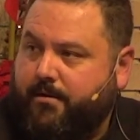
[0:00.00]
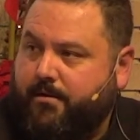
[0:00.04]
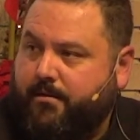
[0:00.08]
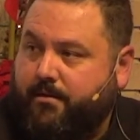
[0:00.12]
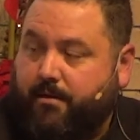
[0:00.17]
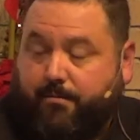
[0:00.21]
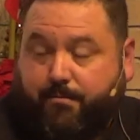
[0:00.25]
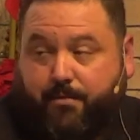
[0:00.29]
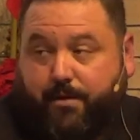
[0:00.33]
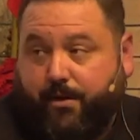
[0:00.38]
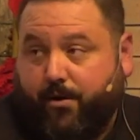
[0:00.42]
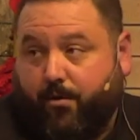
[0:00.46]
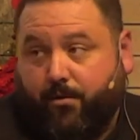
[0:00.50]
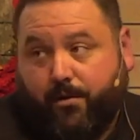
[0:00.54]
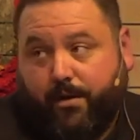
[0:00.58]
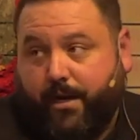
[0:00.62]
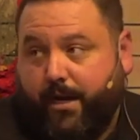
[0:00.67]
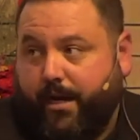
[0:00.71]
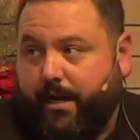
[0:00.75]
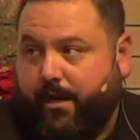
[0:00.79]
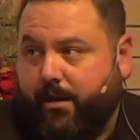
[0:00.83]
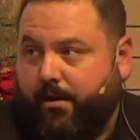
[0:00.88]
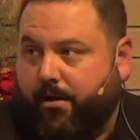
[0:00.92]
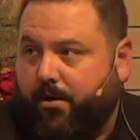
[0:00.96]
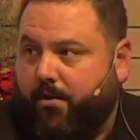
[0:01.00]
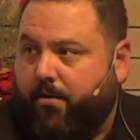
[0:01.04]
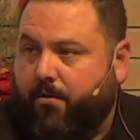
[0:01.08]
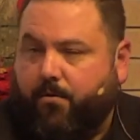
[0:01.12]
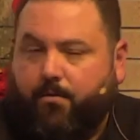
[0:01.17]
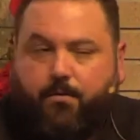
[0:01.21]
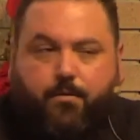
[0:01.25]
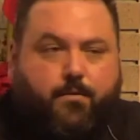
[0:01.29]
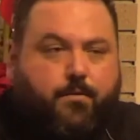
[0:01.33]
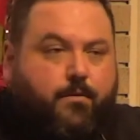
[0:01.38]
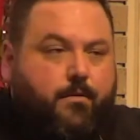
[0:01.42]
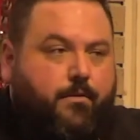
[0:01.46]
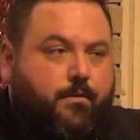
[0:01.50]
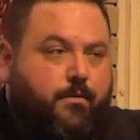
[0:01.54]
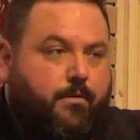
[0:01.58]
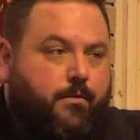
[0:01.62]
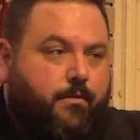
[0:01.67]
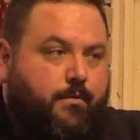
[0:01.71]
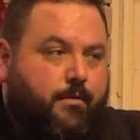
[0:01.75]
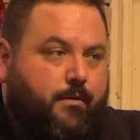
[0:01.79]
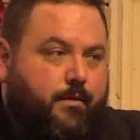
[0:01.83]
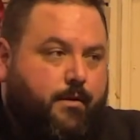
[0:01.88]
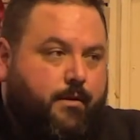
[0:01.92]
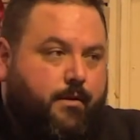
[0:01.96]
something only He can know,
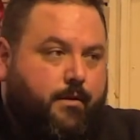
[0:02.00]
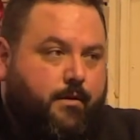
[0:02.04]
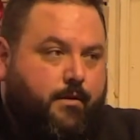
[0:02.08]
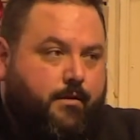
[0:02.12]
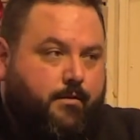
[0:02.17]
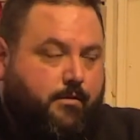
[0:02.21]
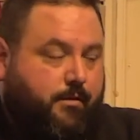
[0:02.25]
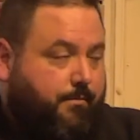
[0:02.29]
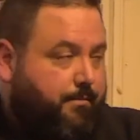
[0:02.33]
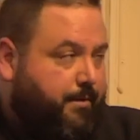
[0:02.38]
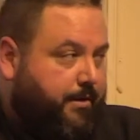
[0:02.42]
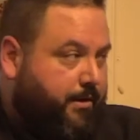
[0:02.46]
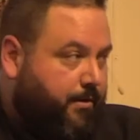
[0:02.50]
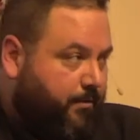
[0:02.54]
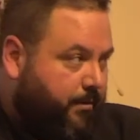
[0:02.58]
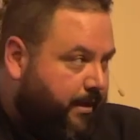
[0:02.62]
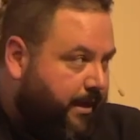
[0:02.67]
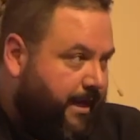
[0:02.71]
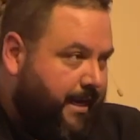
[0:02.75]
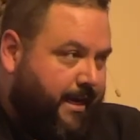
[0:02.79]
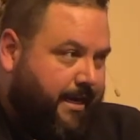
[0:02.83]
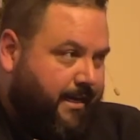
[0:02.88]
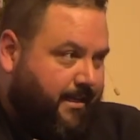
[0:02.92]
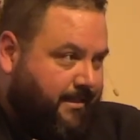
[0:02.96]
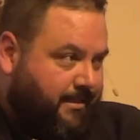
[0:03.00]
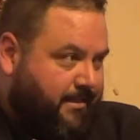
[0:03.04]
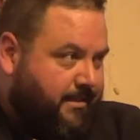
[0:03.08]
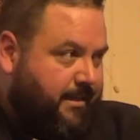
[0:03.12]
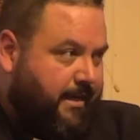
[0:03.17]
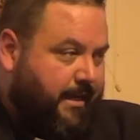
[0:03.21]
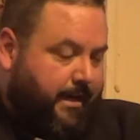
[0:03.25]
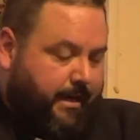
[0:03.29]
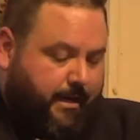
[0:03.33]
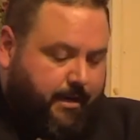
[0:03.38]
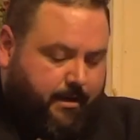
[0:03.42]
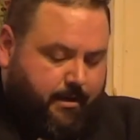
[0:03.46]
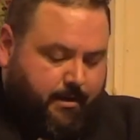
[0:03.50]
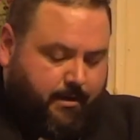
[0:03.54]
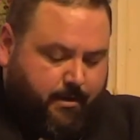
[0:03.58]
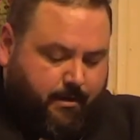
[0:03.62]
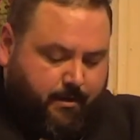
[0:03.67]
something only He can see.